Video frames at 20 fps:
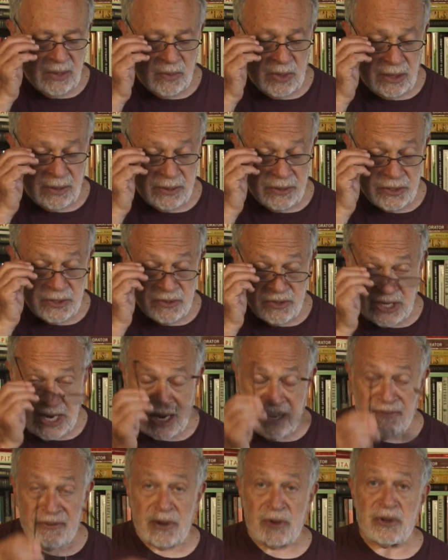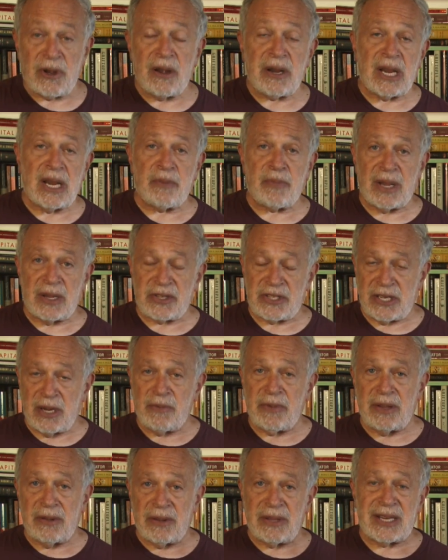Well, Suzanne, if you're talking about
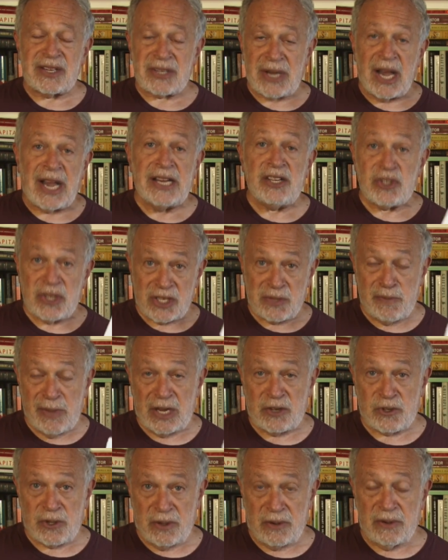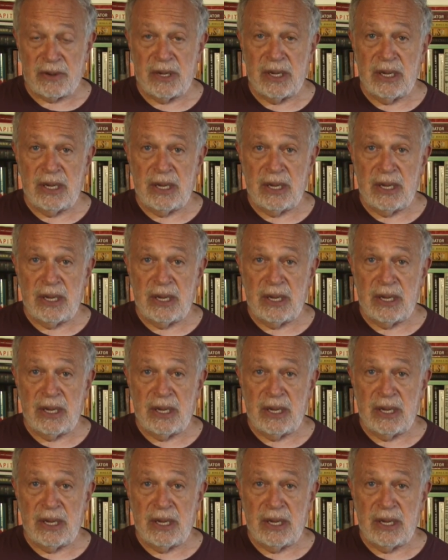some of the things I just mentioned,